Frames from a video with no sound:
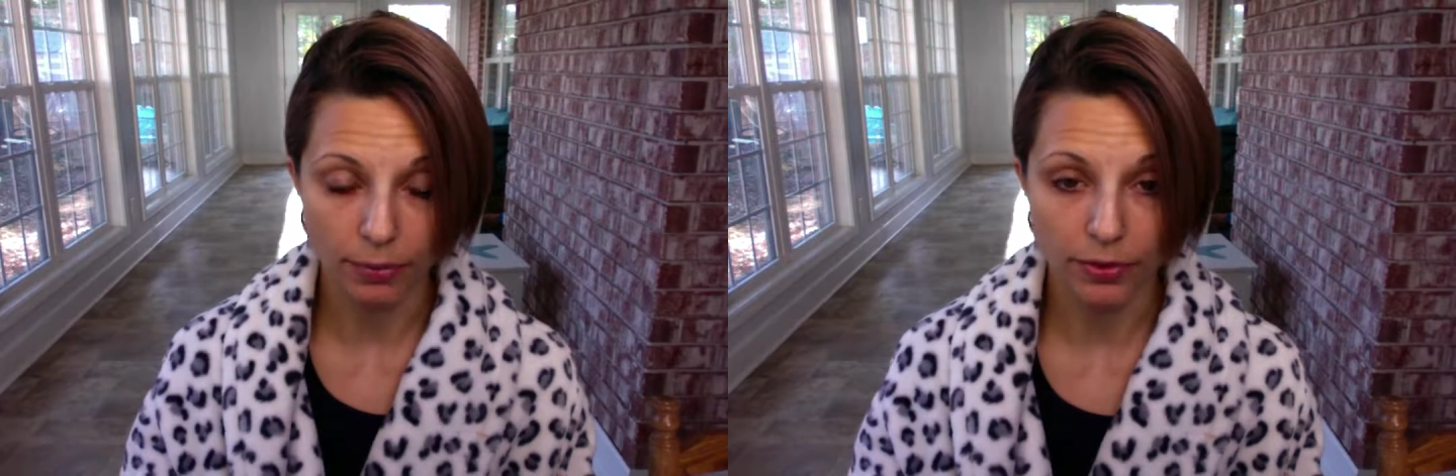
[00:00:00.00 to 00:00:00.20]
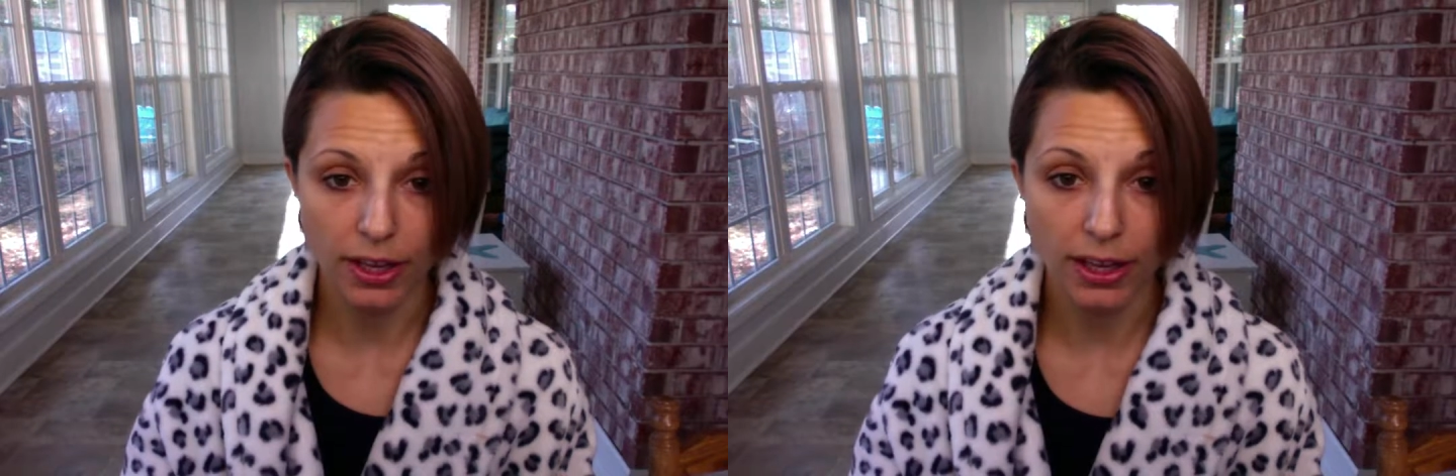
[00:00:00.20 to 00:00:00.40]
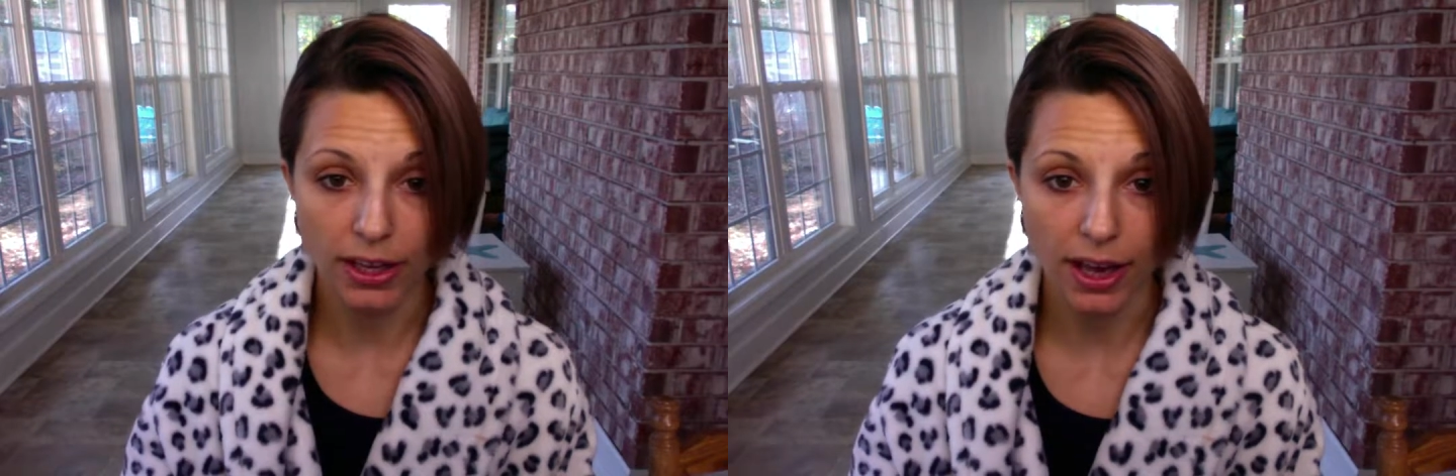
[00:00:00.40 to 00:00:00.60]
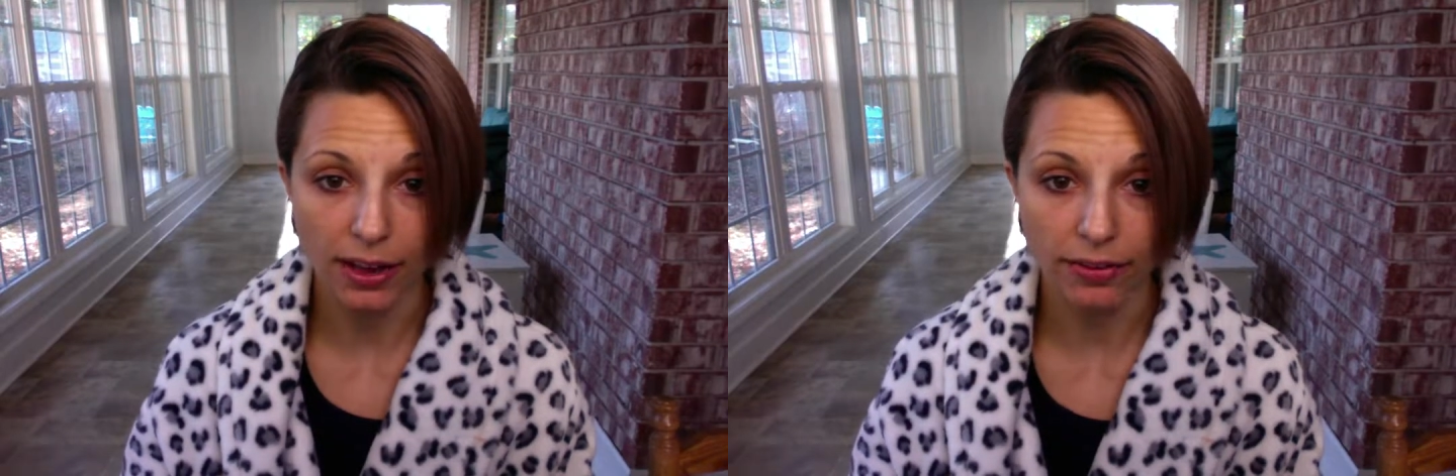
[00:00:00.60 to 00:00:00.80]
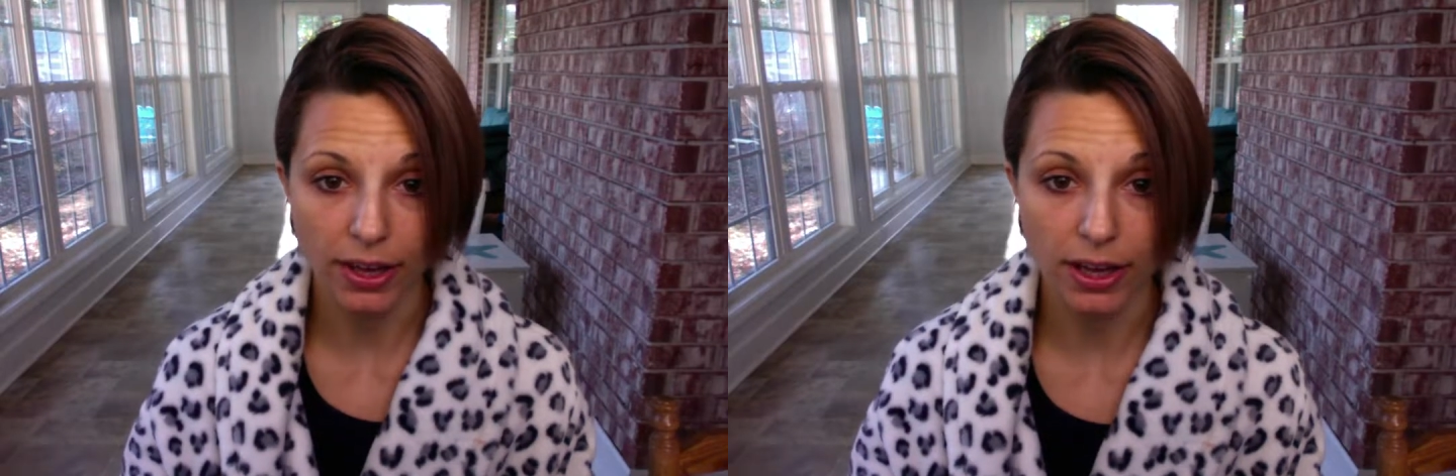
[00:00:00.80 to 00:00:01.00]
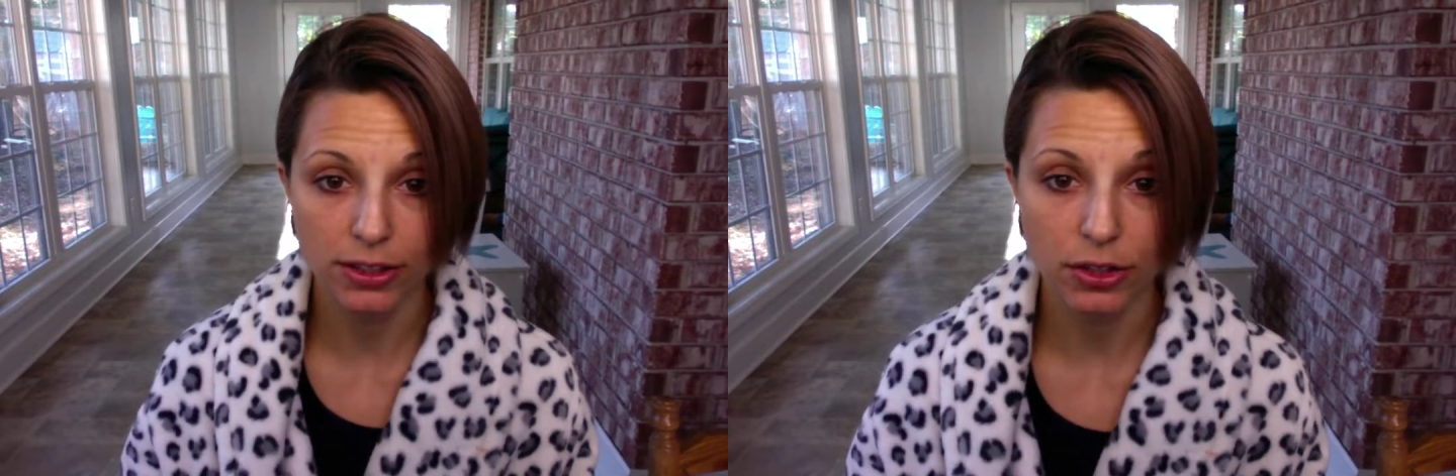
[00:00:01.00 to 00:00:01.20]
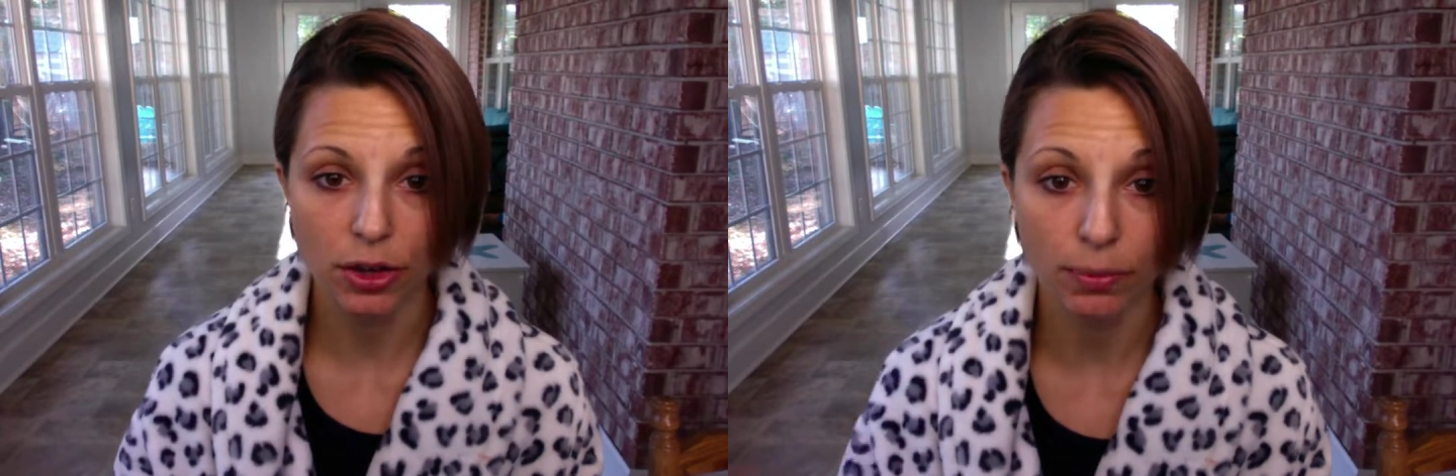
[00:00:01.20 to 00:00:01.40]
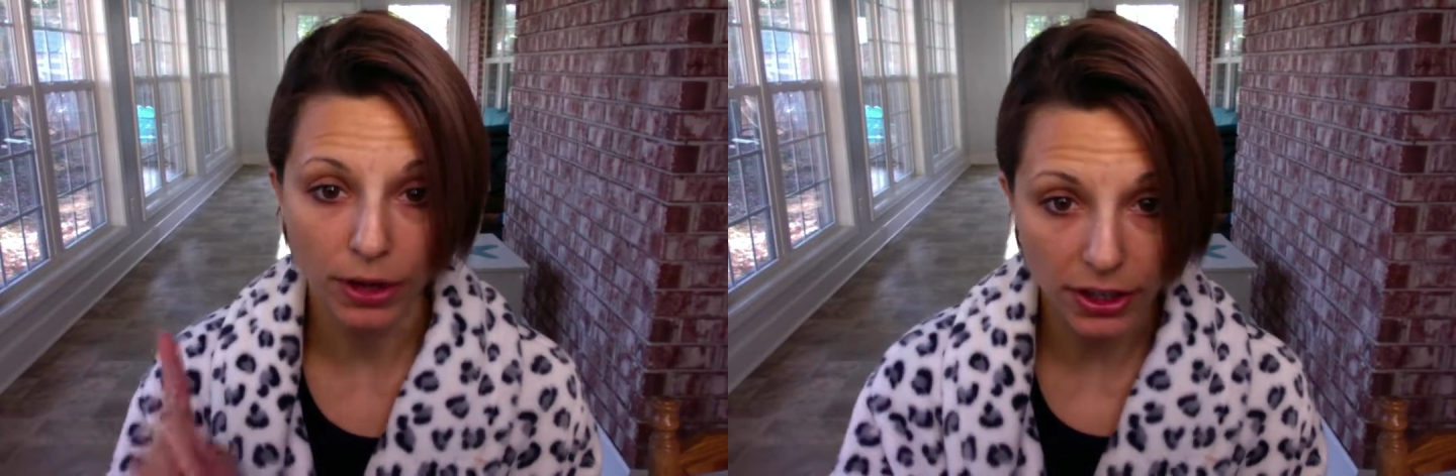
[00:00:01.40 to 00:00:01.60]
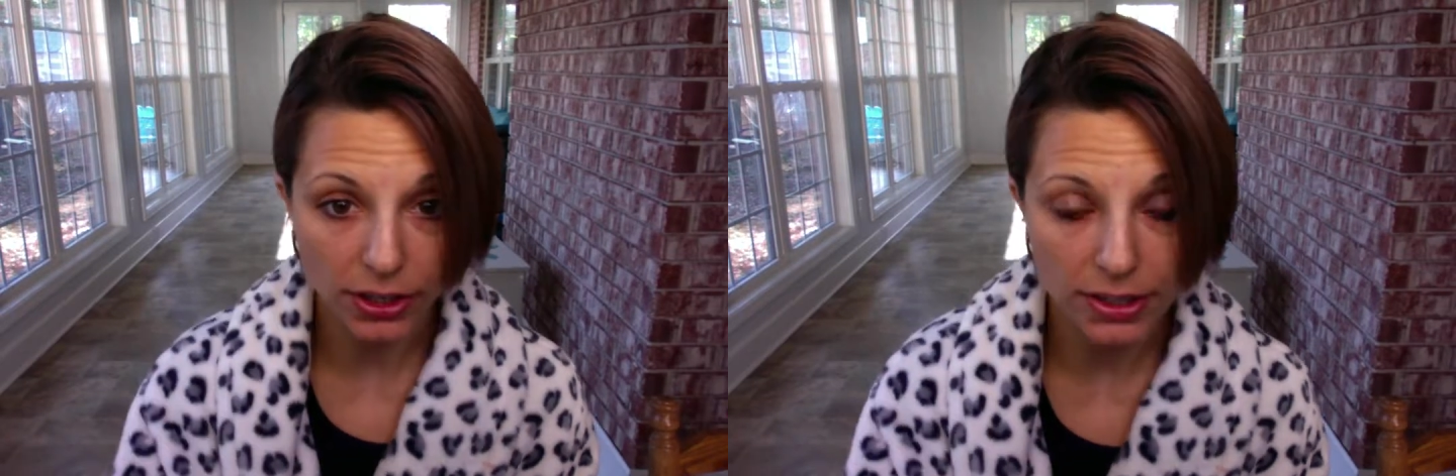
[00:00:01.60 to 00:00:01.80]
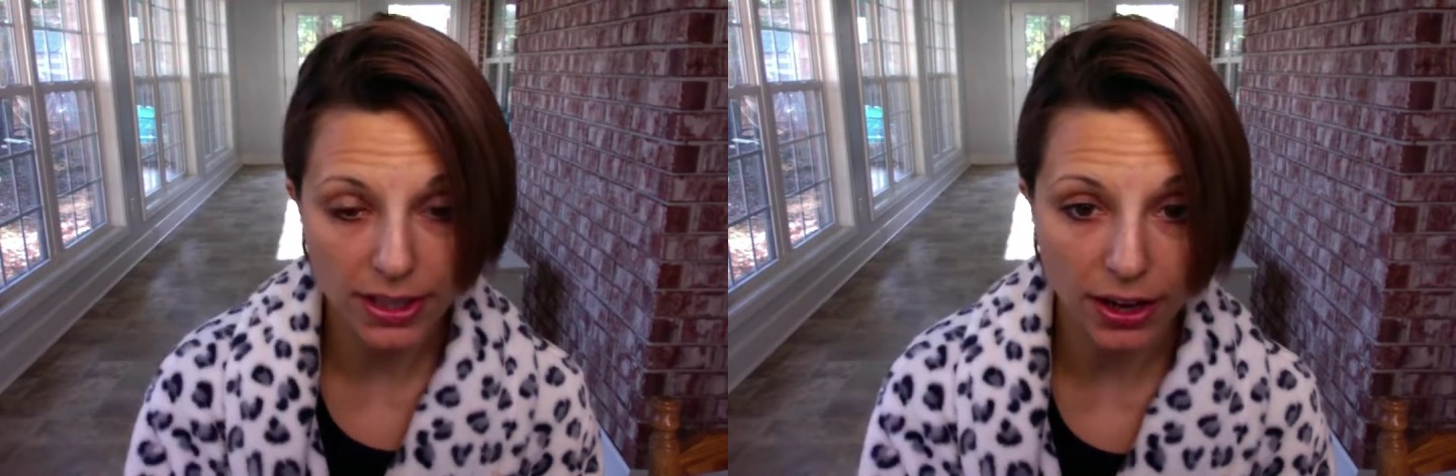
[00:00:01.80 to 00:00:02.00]
vegan cafe. It's called Market on
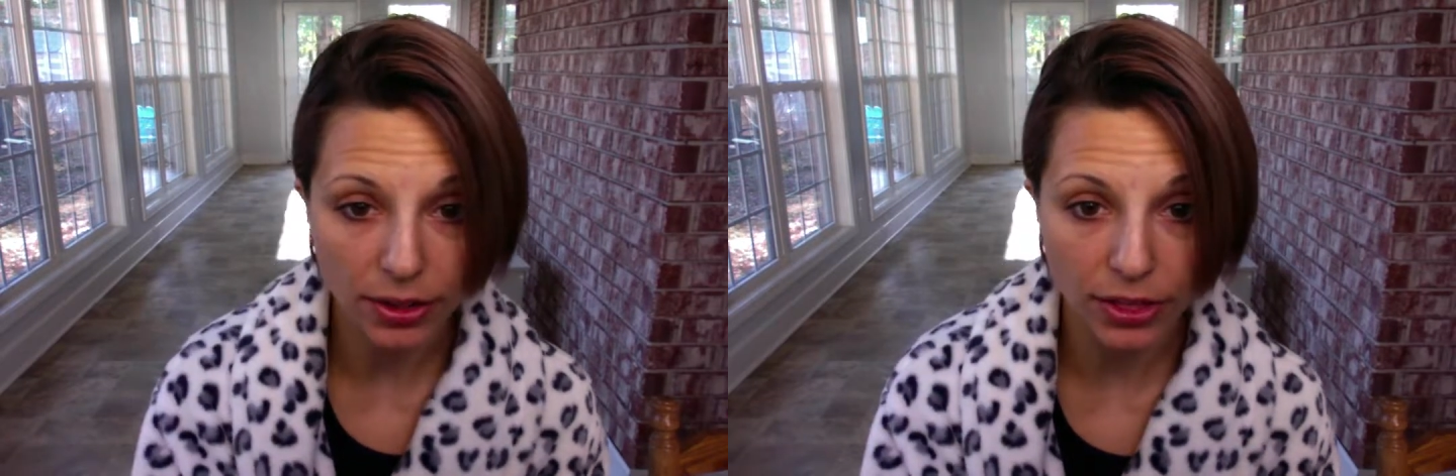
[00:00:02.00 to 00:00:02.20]
the South.